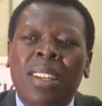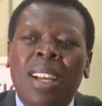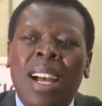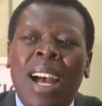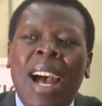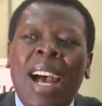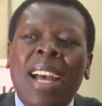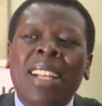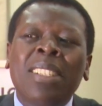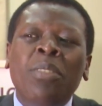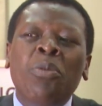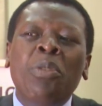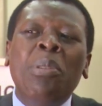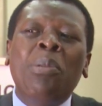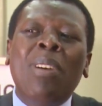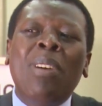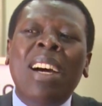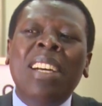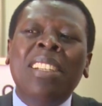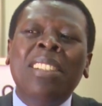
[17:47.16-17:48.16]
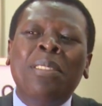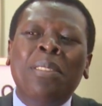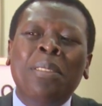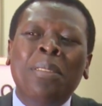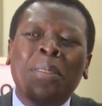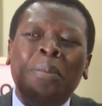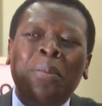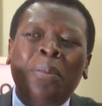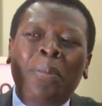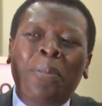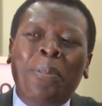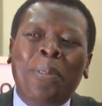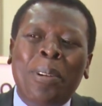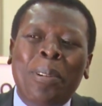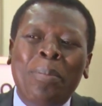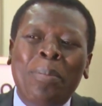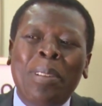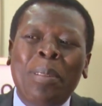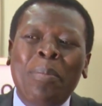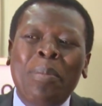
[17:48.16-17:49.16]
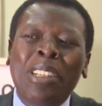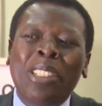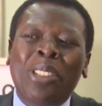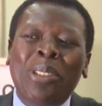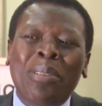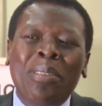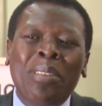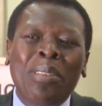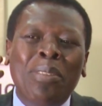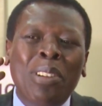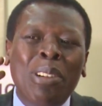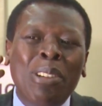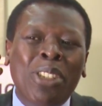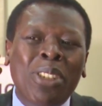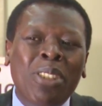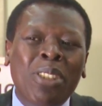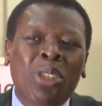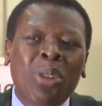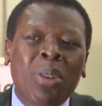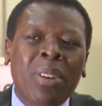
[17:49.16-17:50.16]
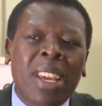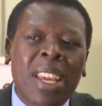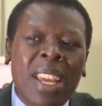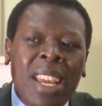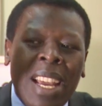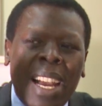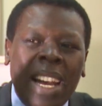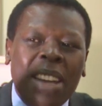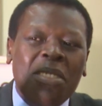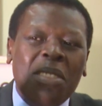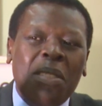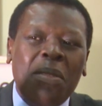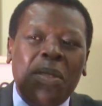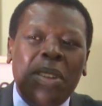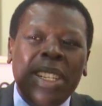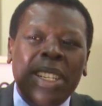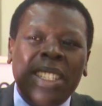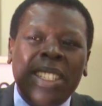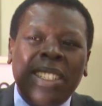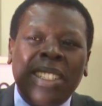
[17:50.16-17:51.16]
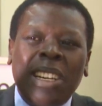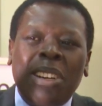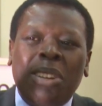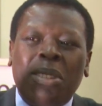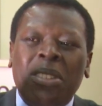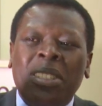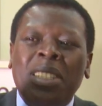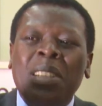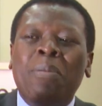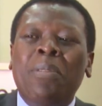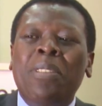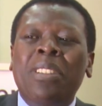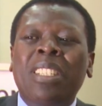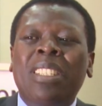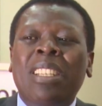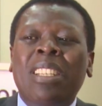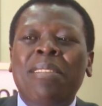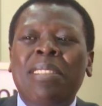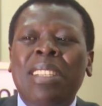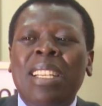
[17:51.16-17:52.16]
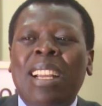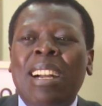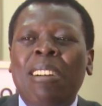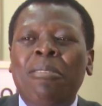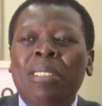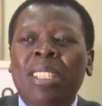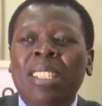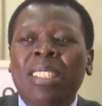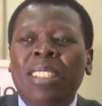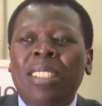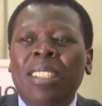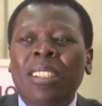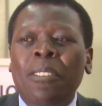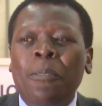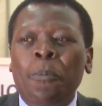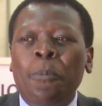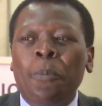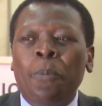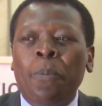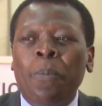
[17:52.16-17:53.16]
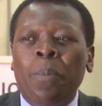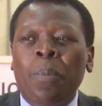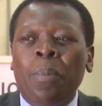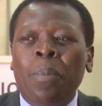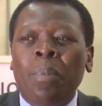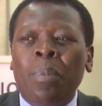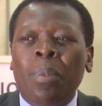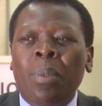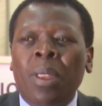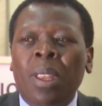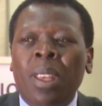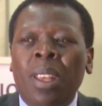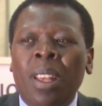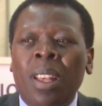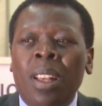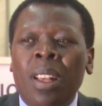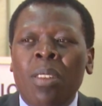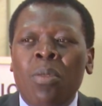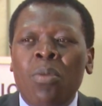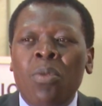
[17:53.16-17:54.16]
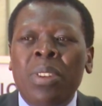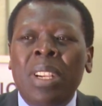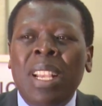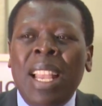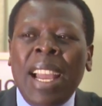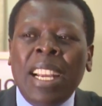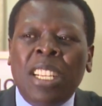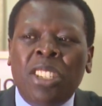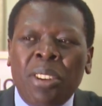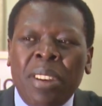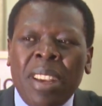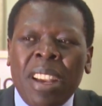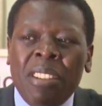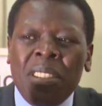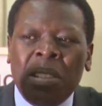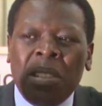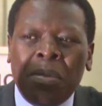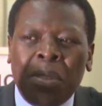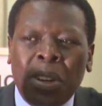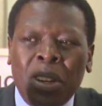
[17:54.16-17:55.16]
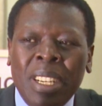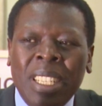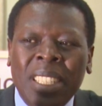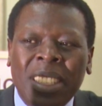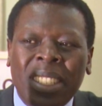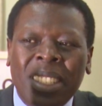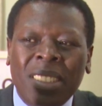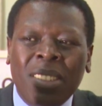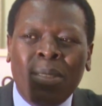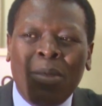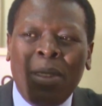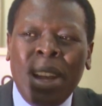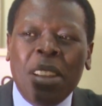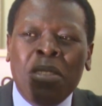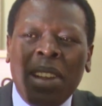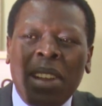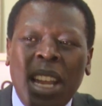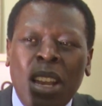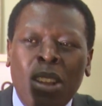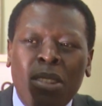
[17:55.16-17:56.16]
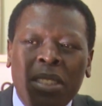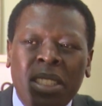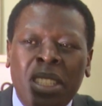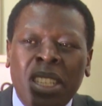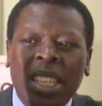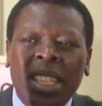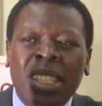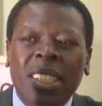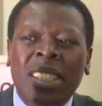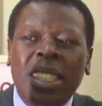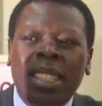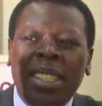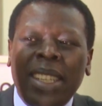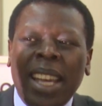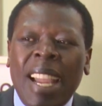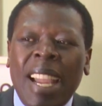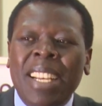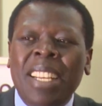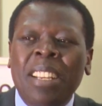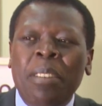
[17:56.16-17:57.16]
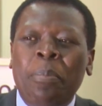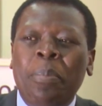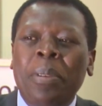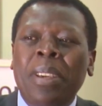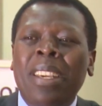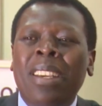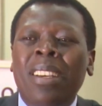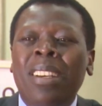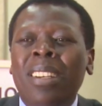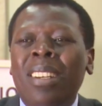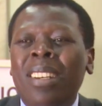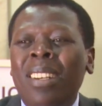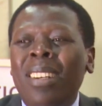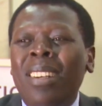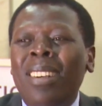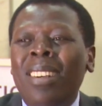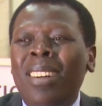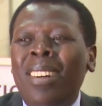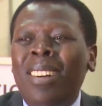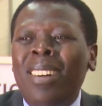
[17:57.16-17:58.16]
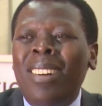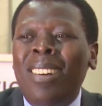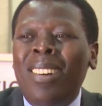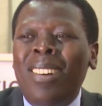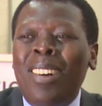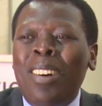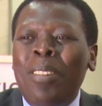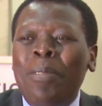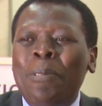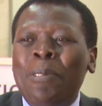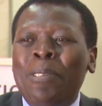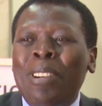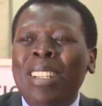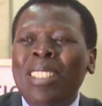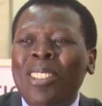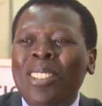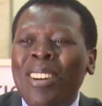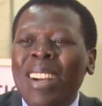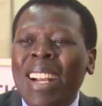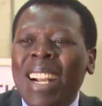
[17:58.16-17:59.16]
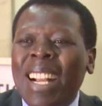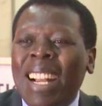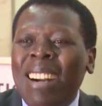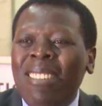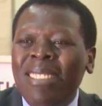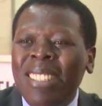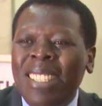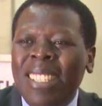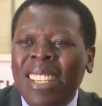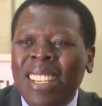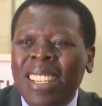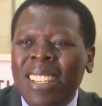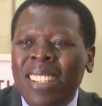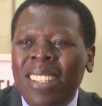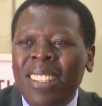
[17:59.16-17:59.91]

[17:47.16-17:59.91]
And we want from the Ministry of Devolution to hear your voices across the 47 counties. We'd like to hear your voice when we are launching the CIDP of Trans Nzoia County.